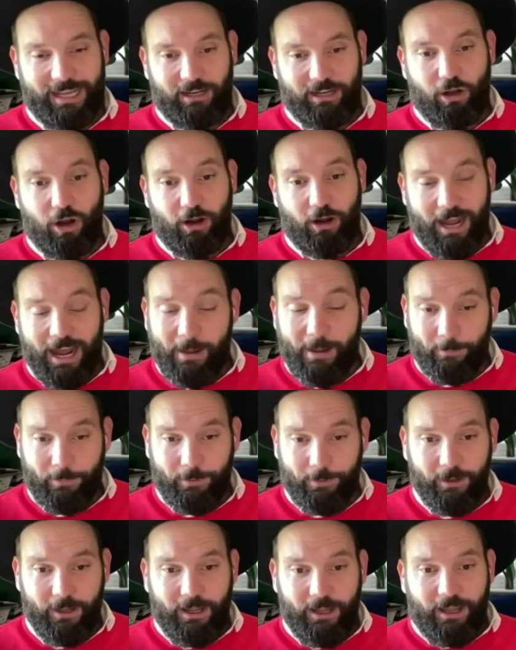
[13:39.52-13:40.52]
had gone up
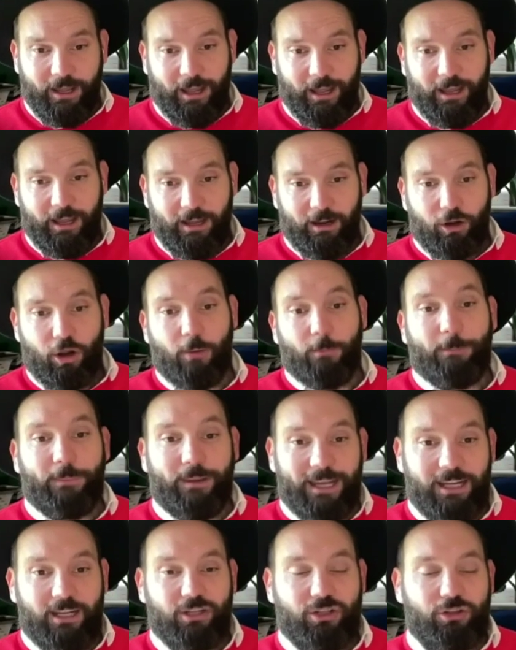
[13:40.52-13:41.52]
uh,
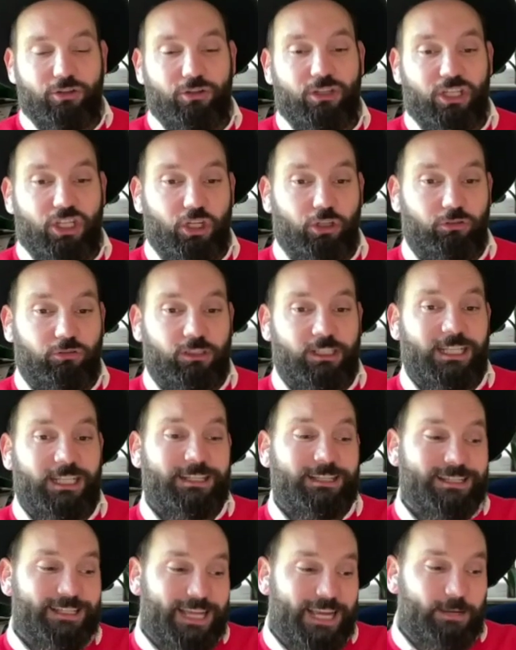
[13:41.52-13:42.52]
compared to children in
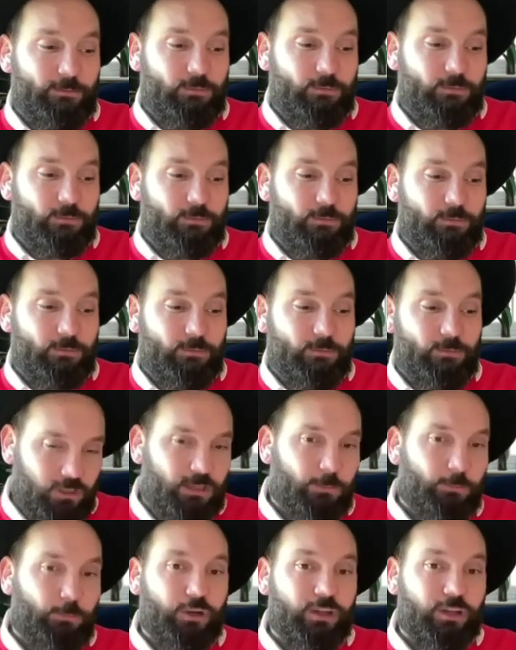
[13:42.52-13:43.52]
the same
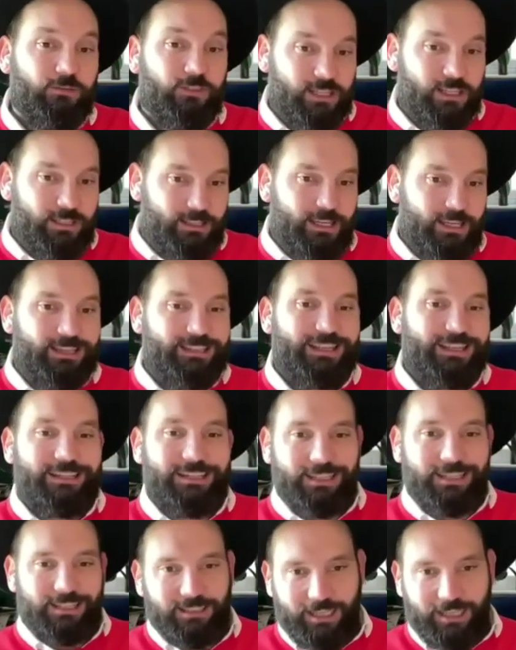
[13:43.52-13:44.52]
schools the previous years
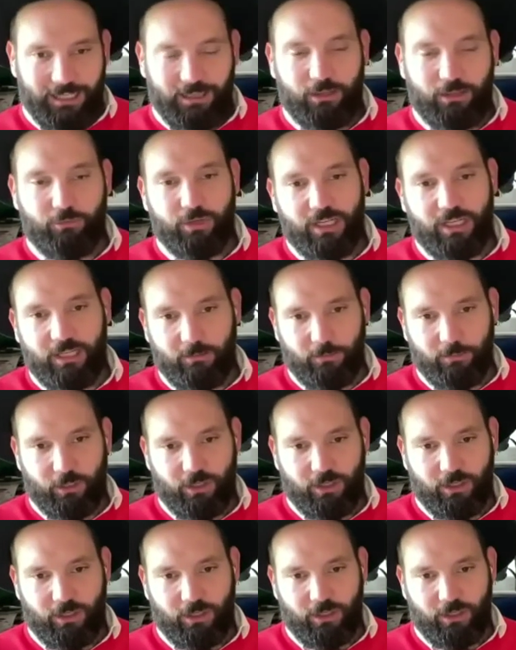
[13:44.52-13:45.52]
that didn't get the reading
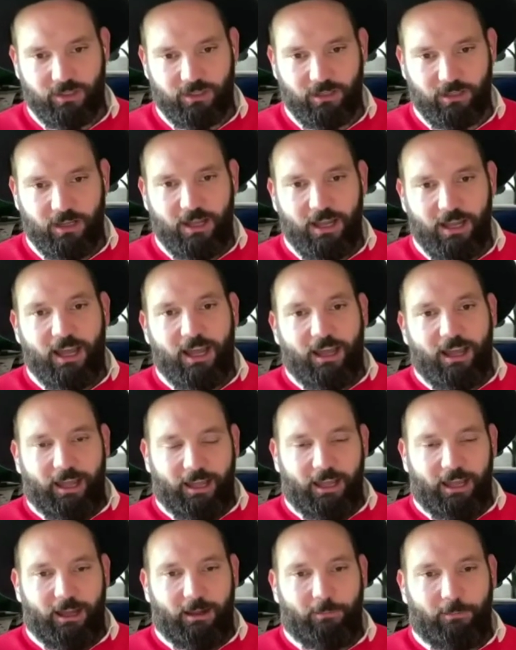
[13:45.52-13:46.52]
books.
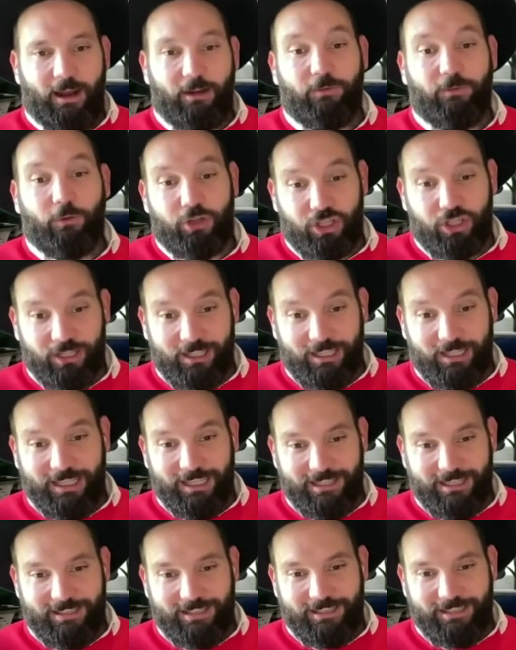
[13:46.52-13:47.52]
Um, unfortunately, the
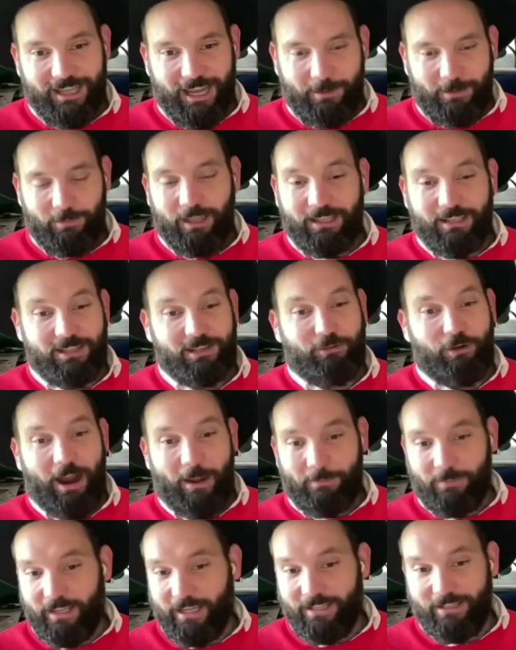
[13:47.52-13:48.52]
Eastern Cape then
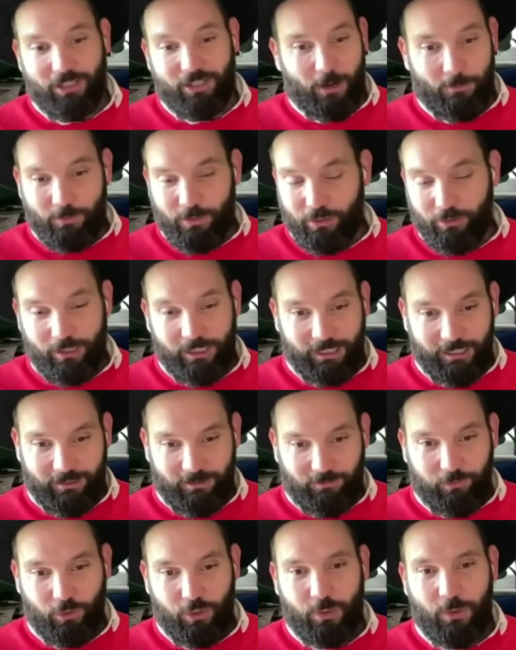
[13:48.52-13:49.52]
scrapped, they stopped doing
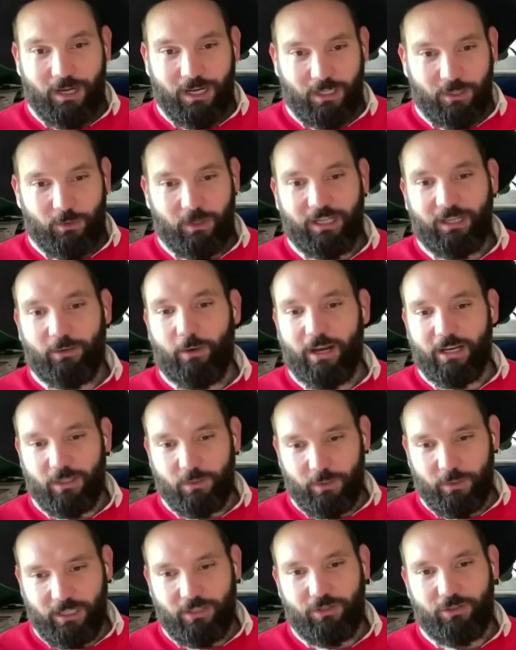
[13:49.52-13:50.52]
it for 2021,
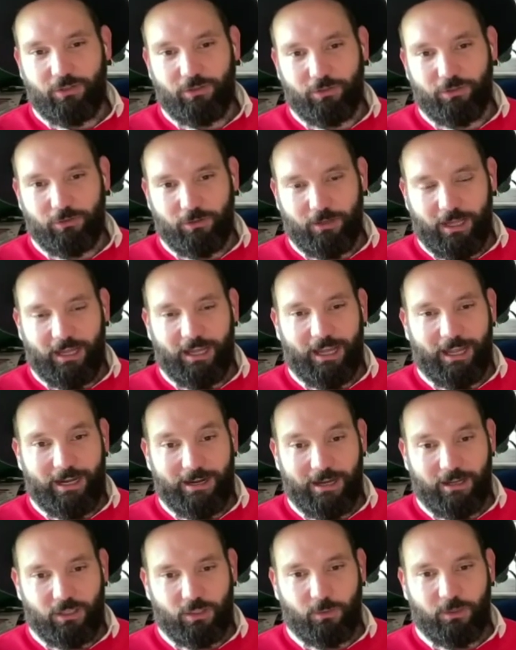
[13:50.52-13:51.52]
22, uh, and
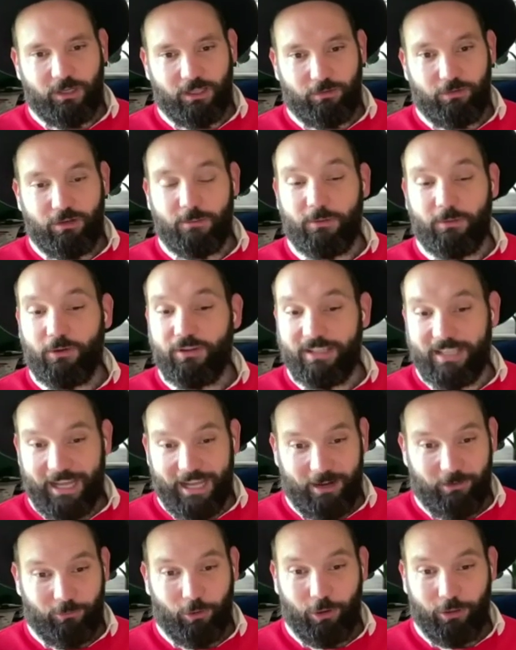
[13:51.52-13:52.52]
now 23 because they
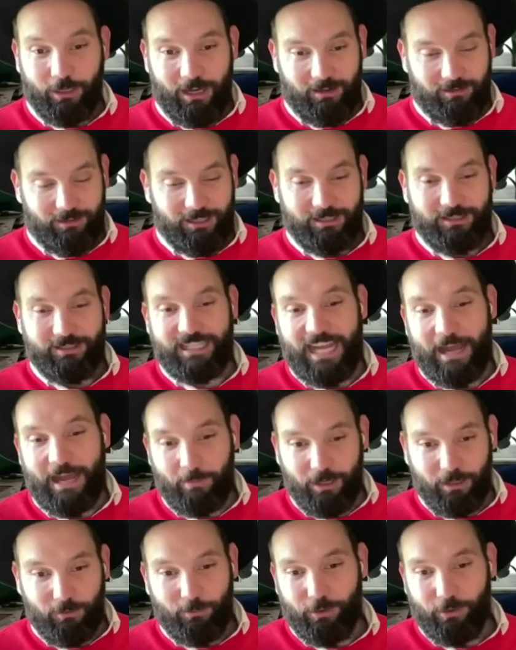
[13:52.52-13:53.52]
had rolled out this
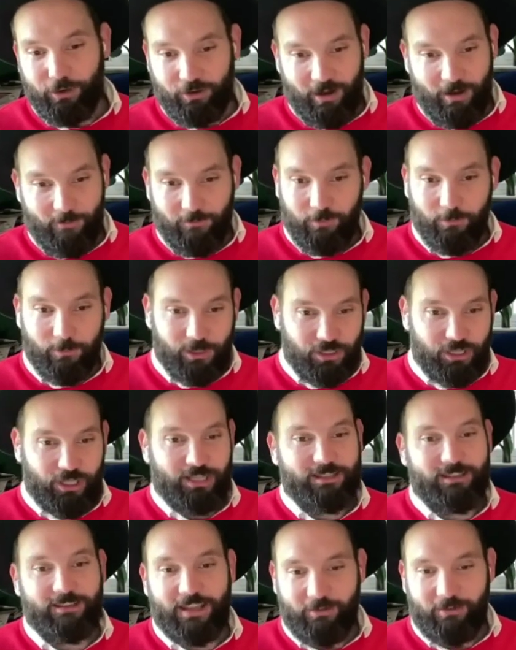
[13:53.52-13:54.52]
tablet program for
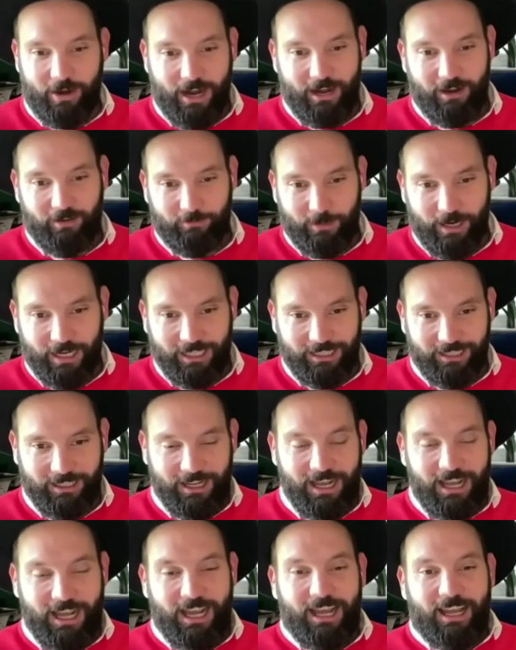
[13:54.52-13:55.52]
matrics and they ran out of money.
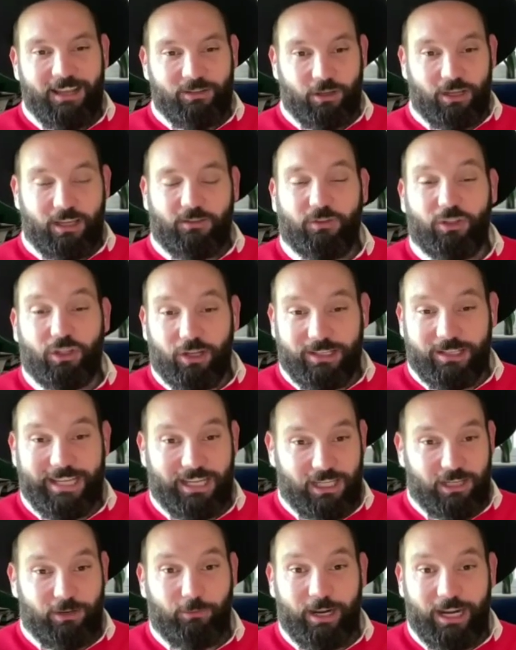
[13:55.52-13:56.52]
So even though it's
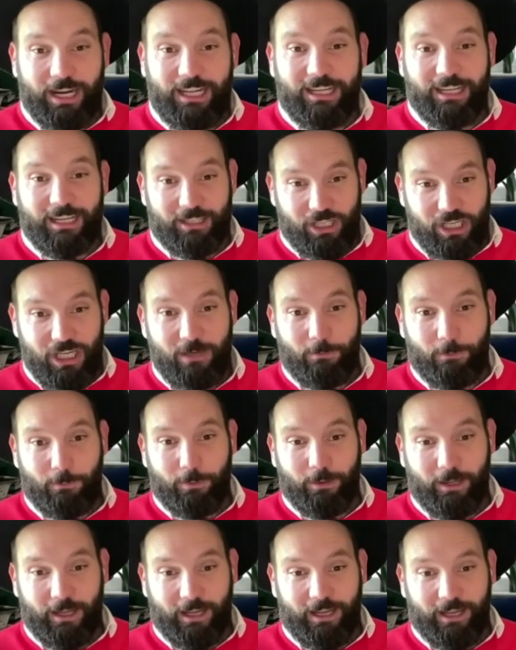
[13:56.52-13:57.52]
actually a really cheap
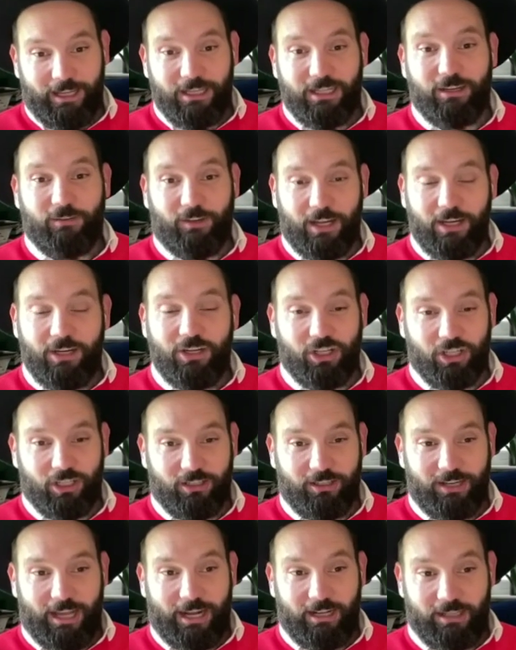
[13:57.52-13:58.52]
uh,
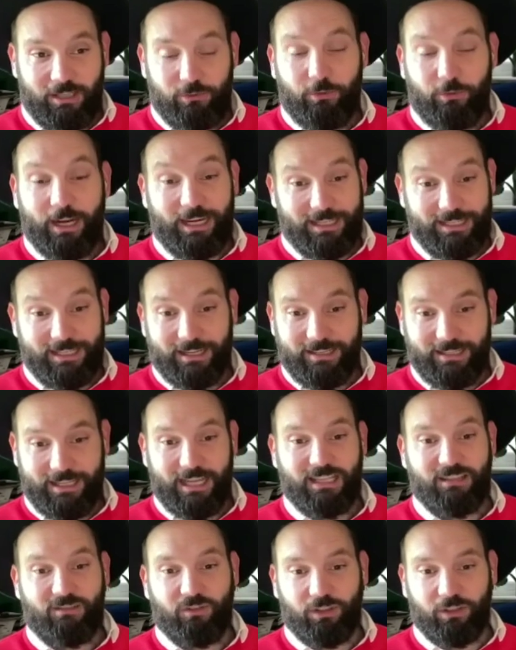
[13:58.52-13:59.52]
intervention and it's really
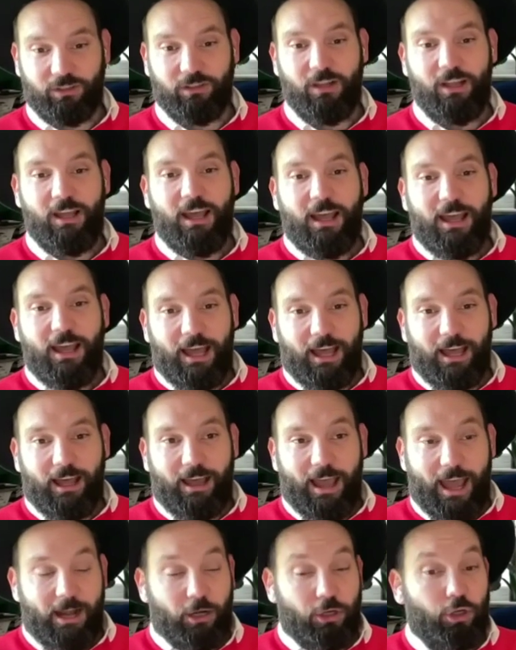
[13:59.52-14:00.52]
successful,
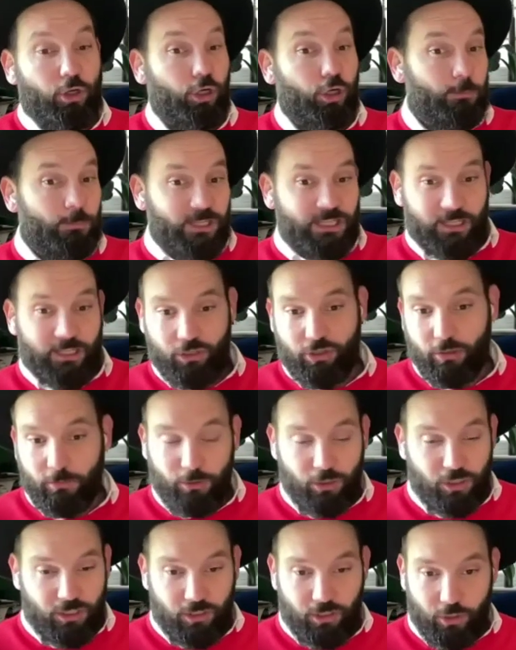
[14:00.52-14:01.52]
uh, and it could be
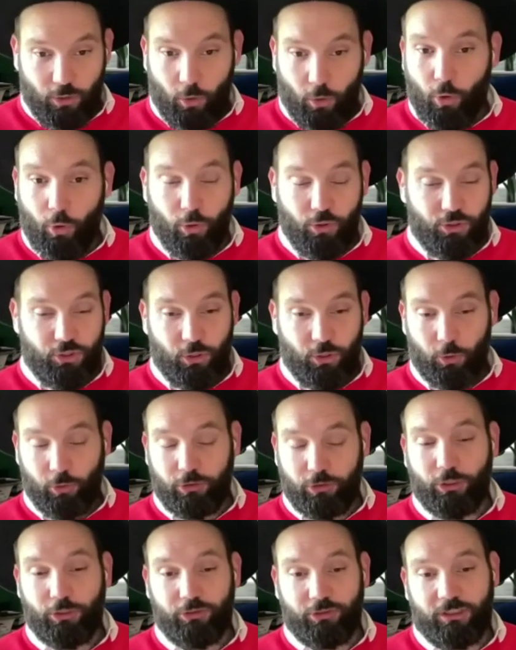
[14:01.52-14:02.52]
distributed to all all
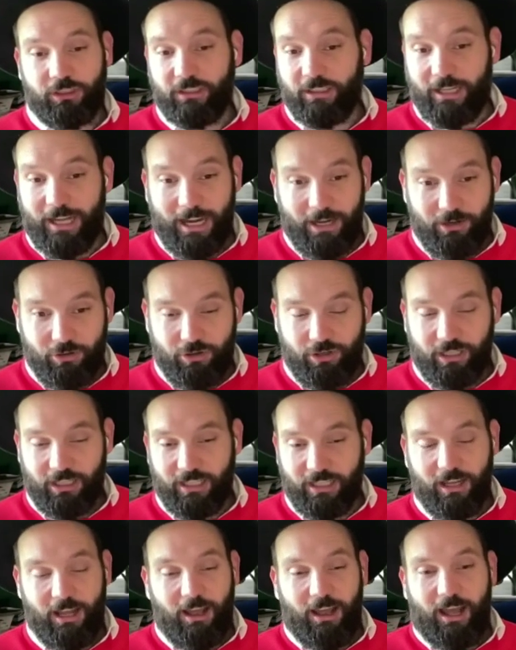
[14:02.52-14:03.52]
children in the
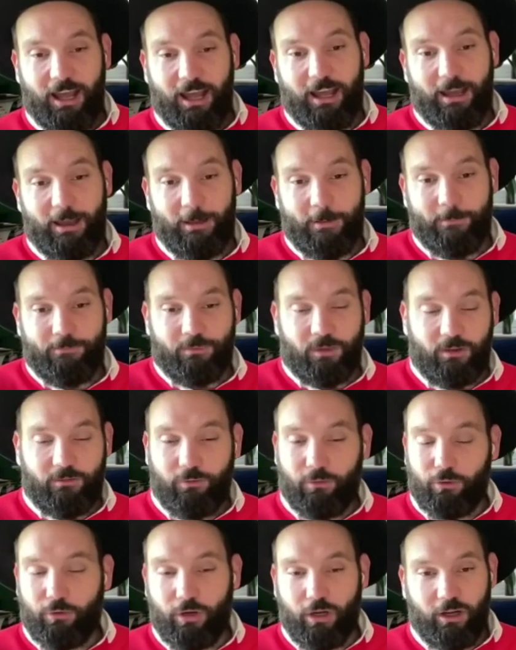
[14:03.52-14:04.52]
country um,
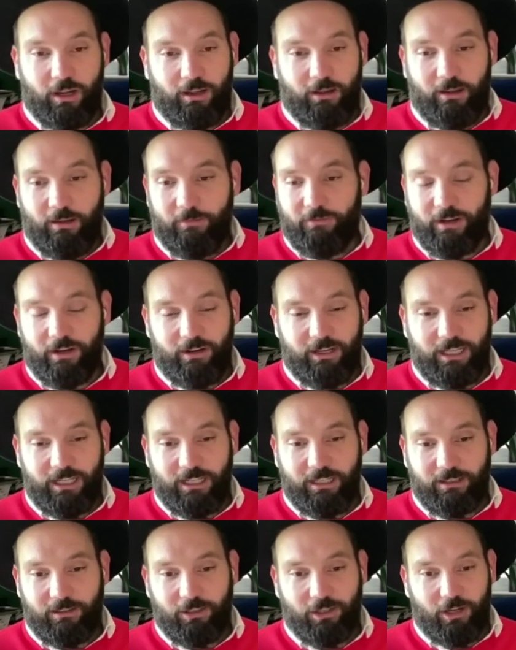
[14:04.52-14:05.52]
for a, a very,
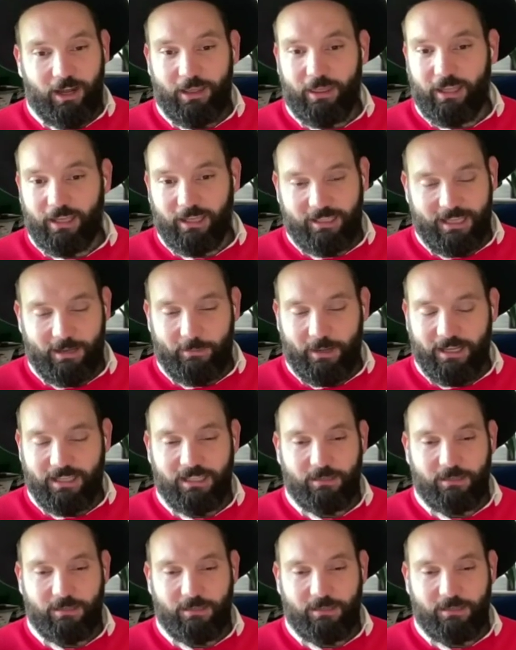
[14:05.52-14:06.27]
you know, I think some